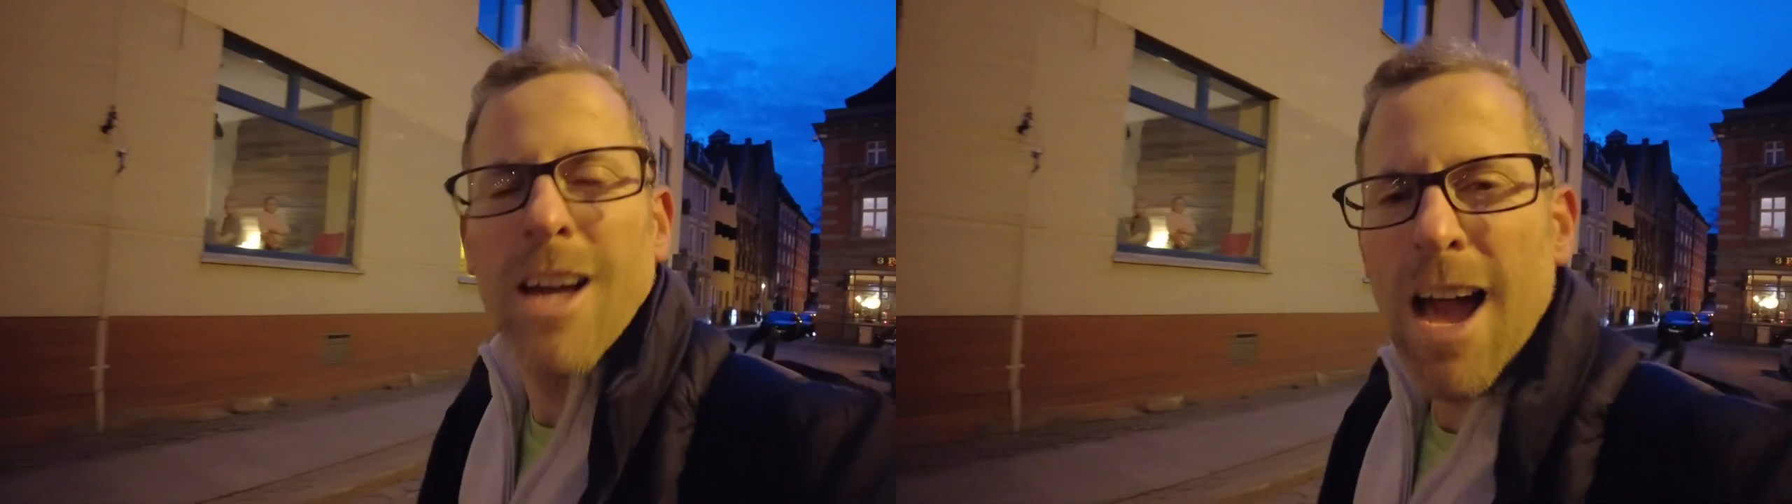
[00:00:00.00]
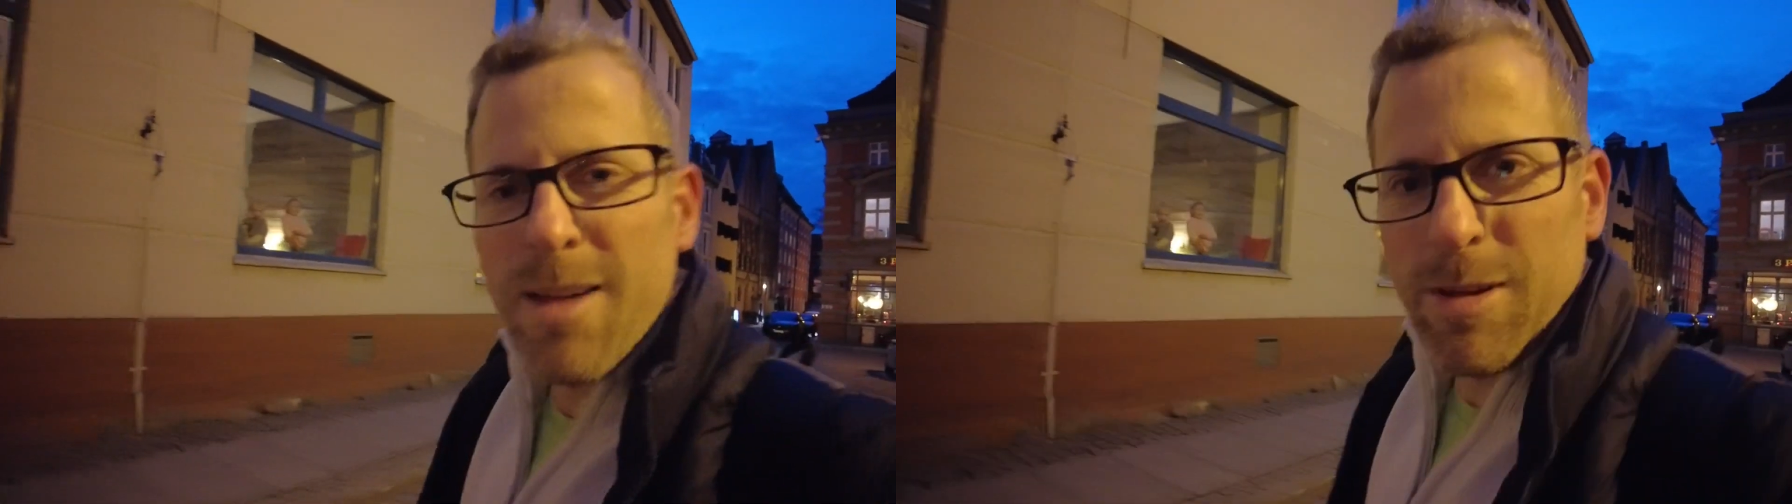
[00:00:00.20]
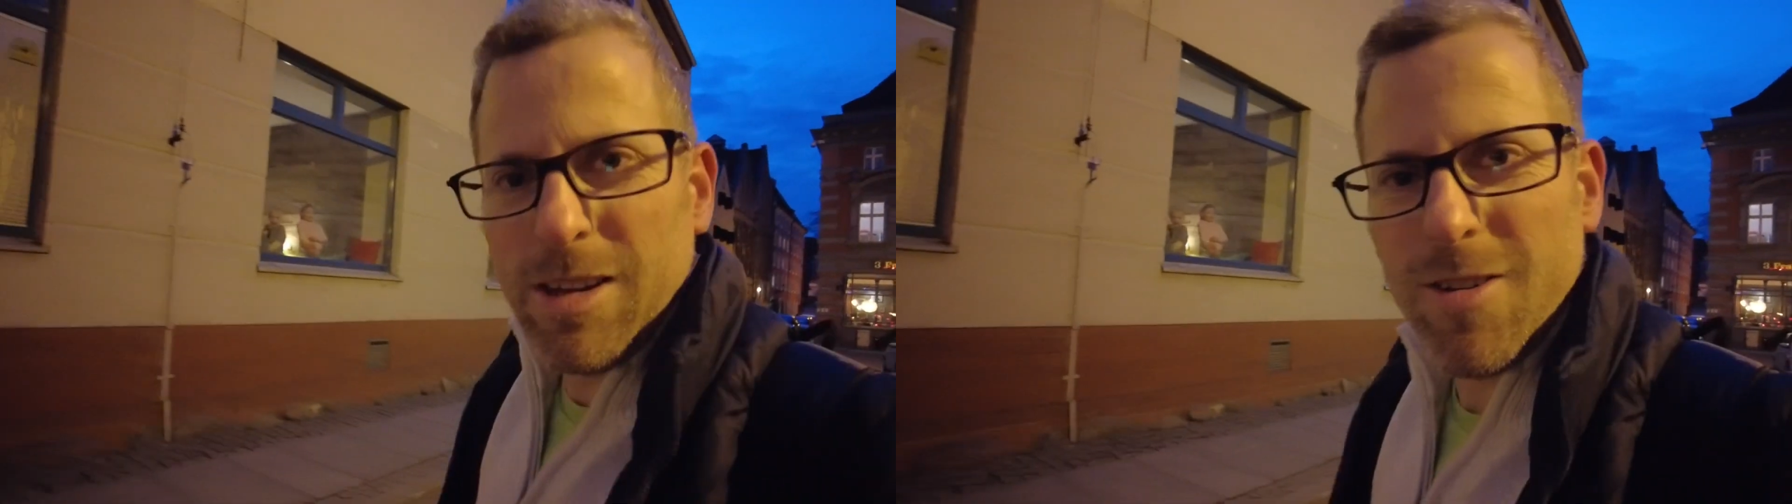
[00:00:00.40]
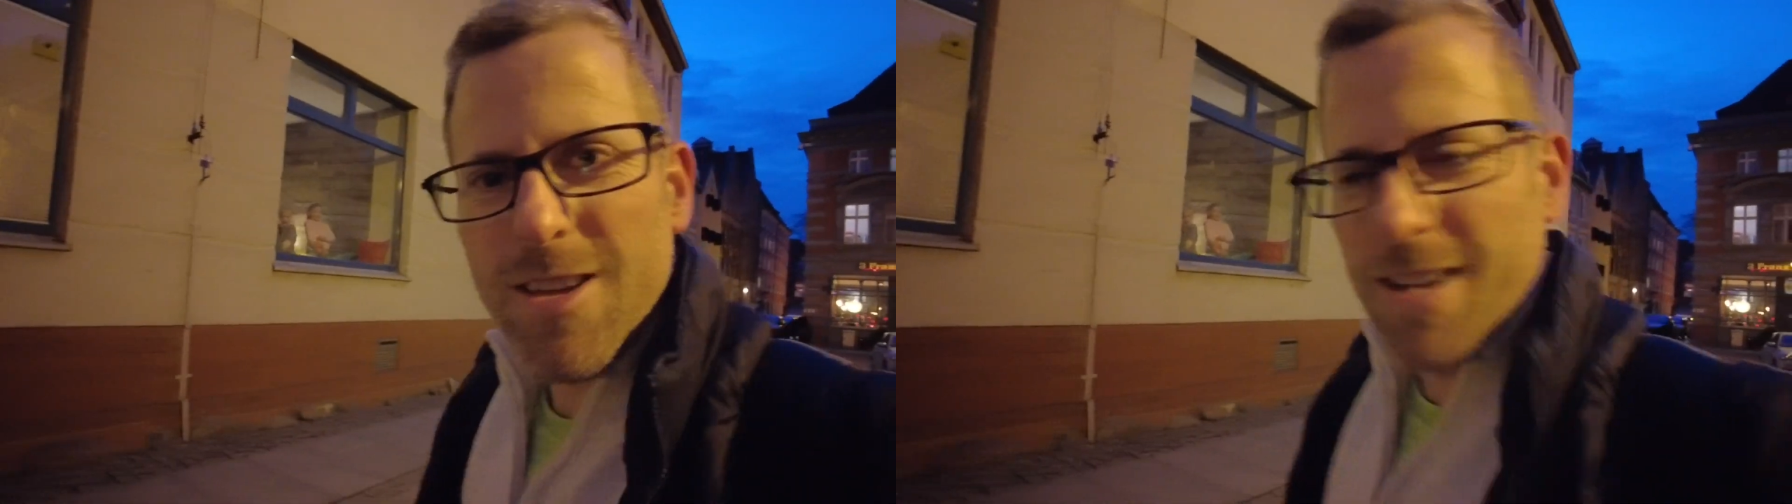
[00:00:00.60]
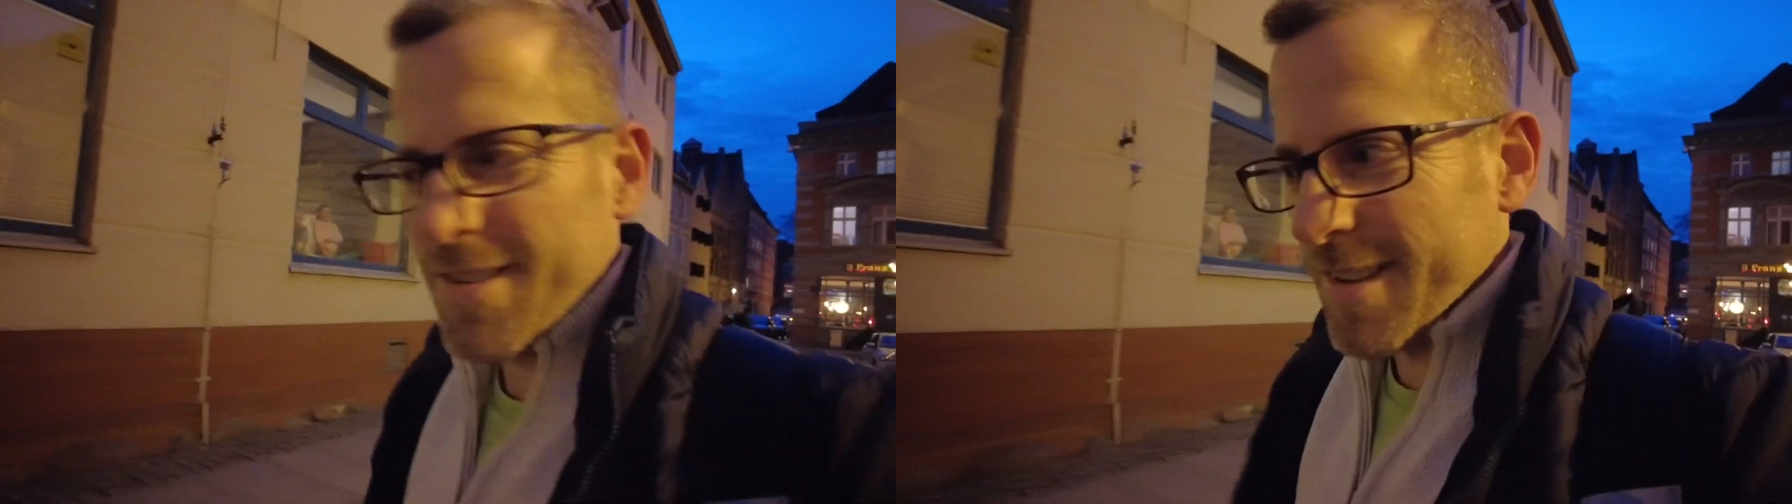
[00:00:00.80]
And I'm like, oh
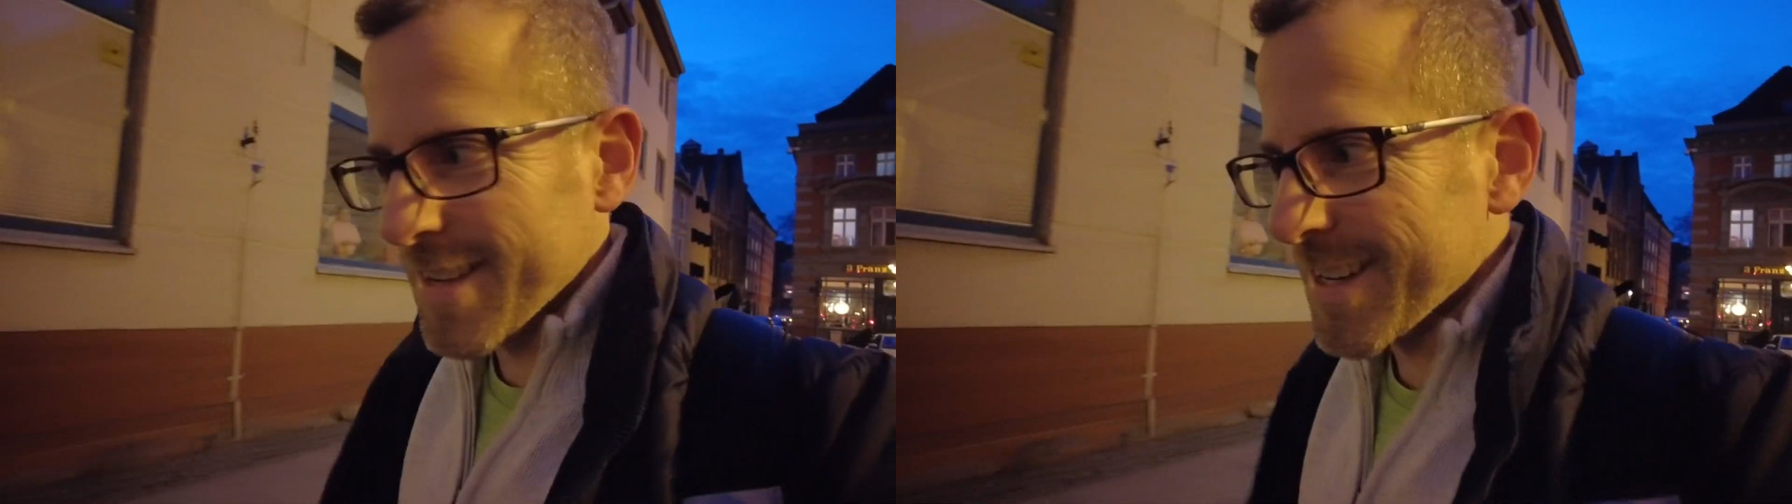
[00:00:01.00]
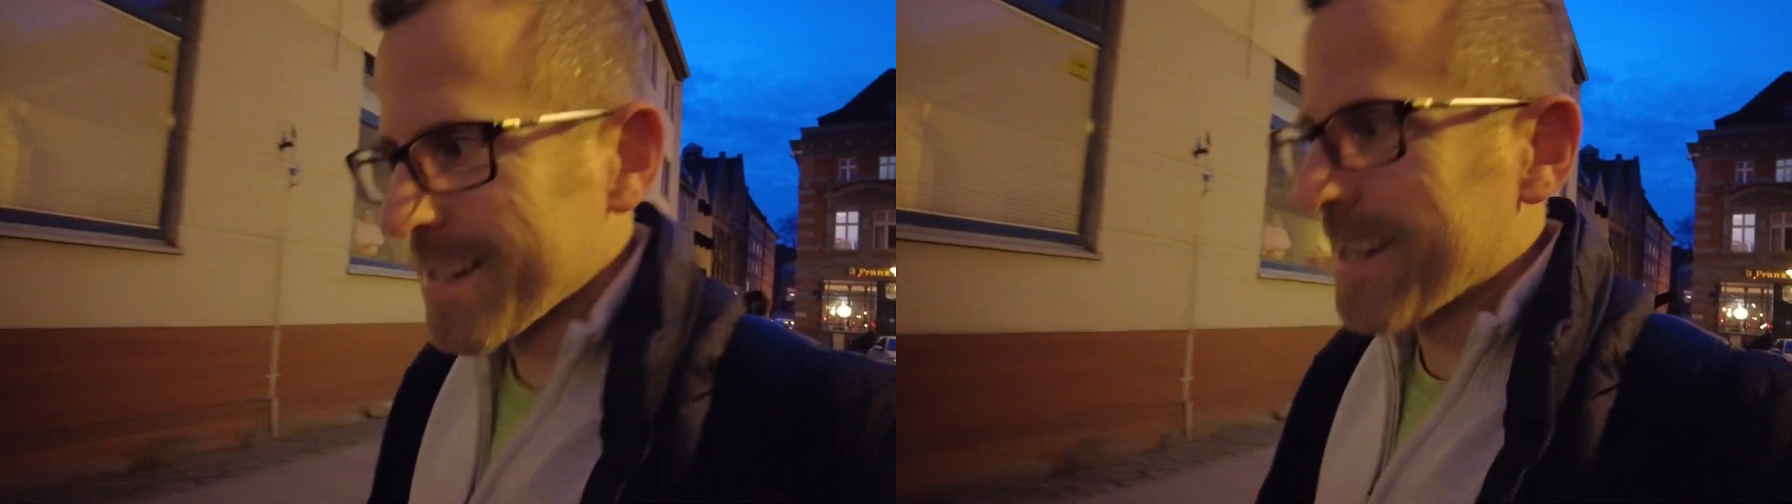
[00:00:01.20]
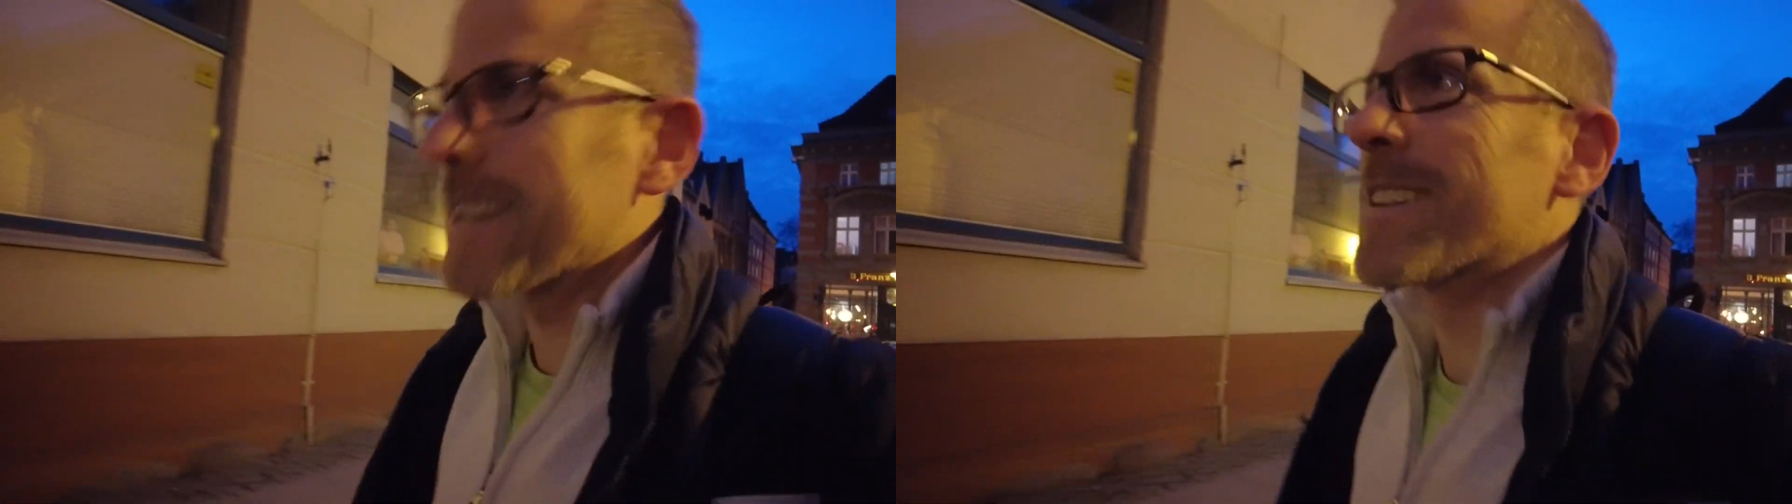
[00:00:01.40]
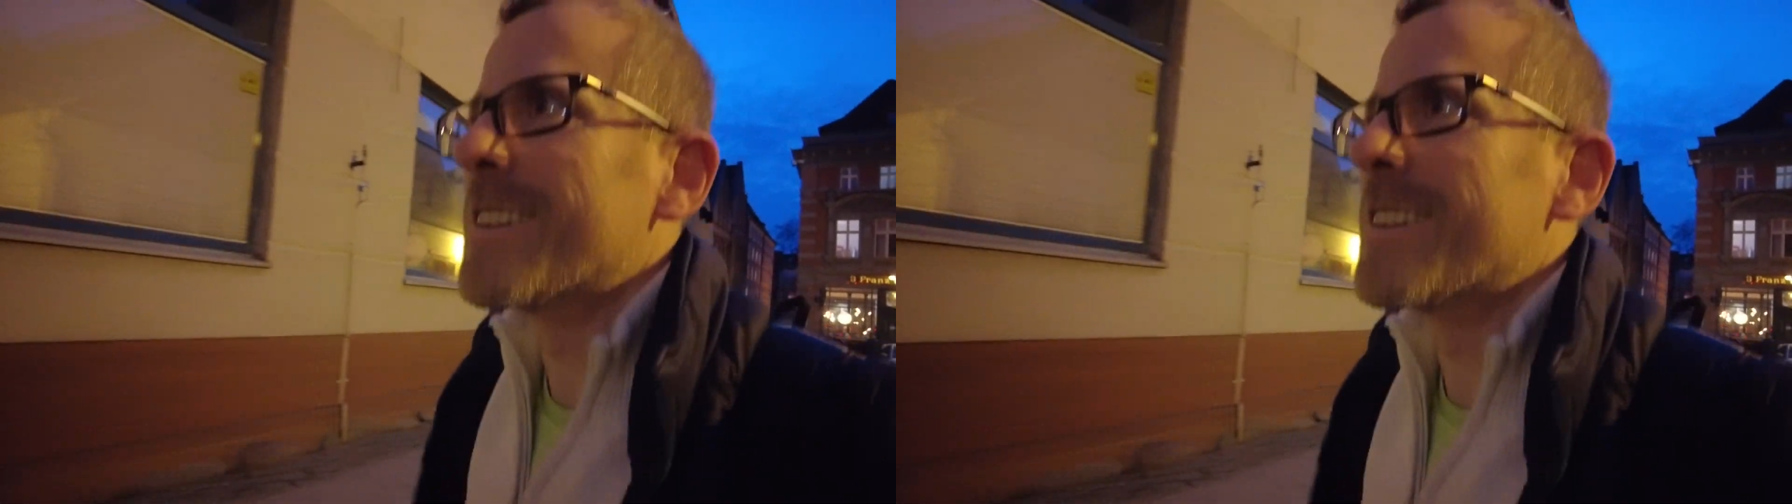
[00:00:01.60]
yeah, it's a Sunday night.